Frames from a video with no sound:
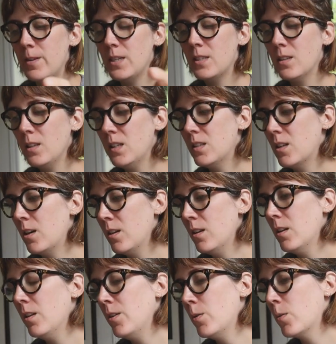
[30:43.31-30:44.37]
recently
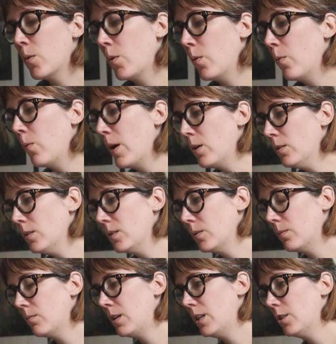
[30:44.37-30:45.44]
started a new quilt,
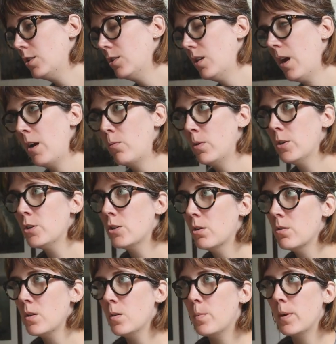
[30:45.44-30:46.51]
which I would
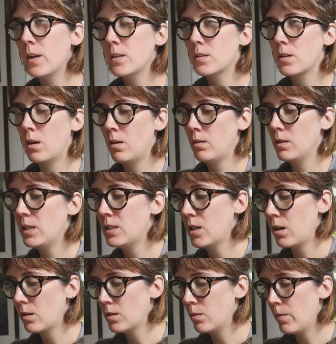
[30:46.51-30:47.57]
show you, but it's currently
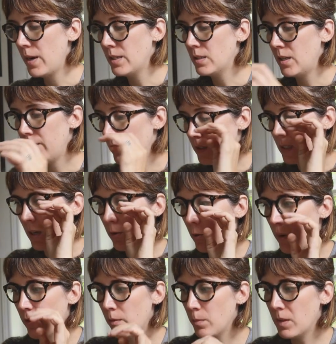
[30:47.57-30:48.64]
tucked away, safe and sound
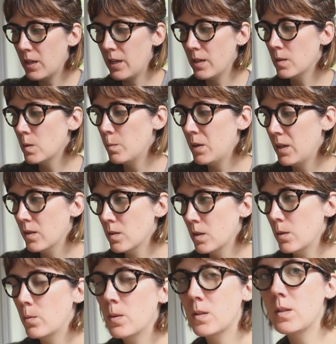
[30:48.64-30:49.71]
away from the kids because
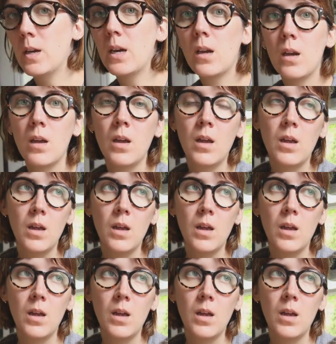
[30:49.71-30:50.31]
it was like,